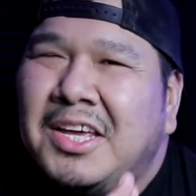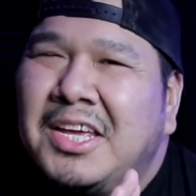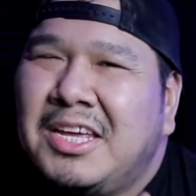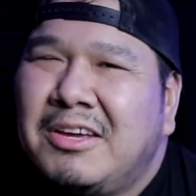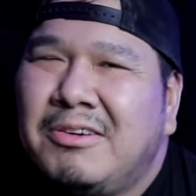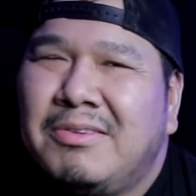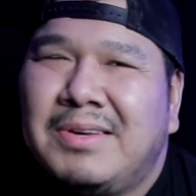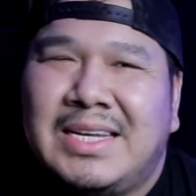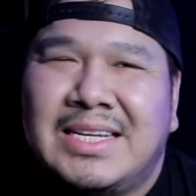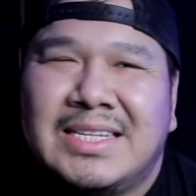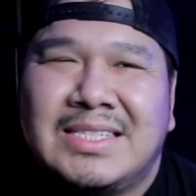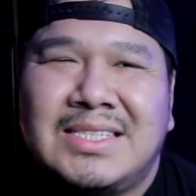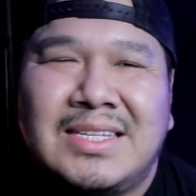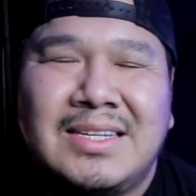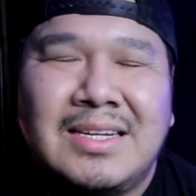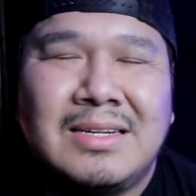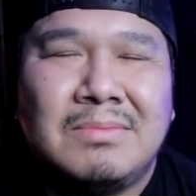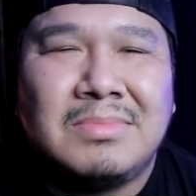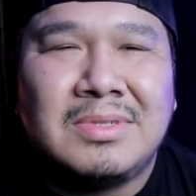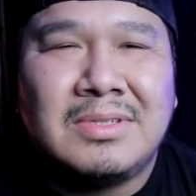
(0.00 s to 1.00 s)
would
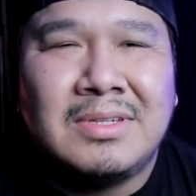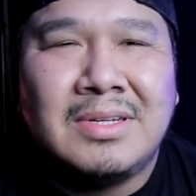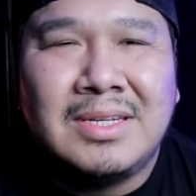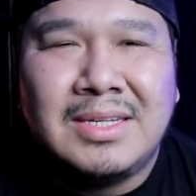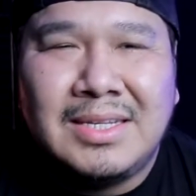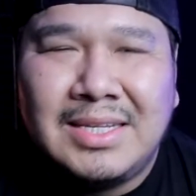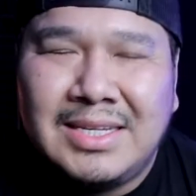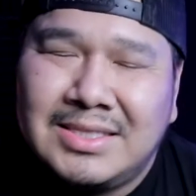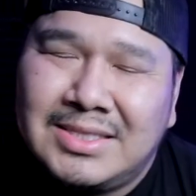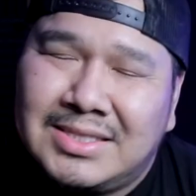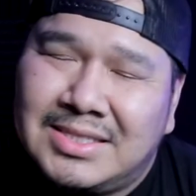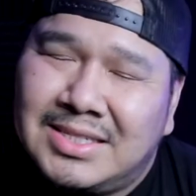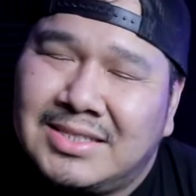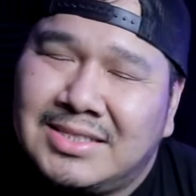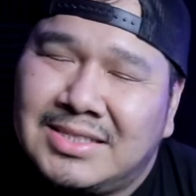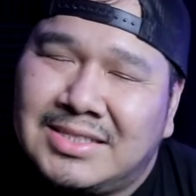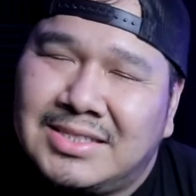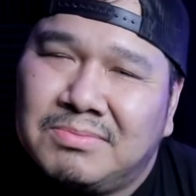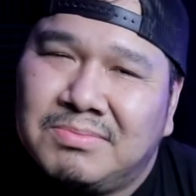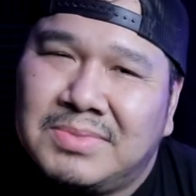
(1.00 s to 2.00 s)

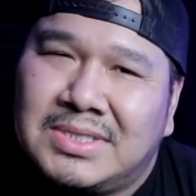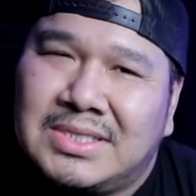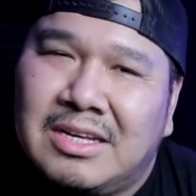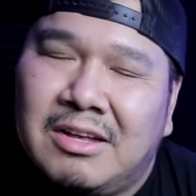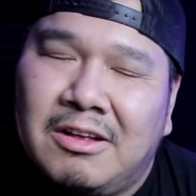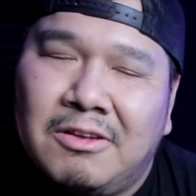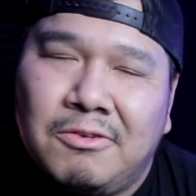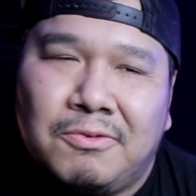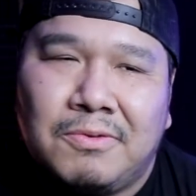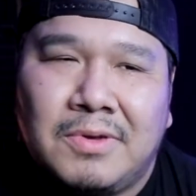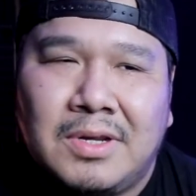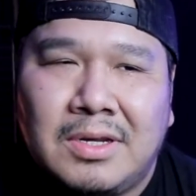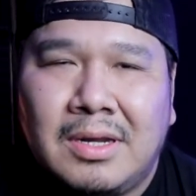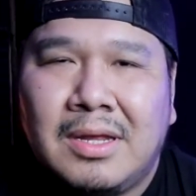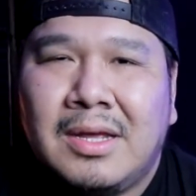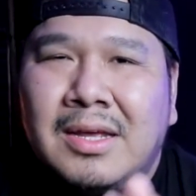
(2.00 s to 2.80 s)
distance himself, and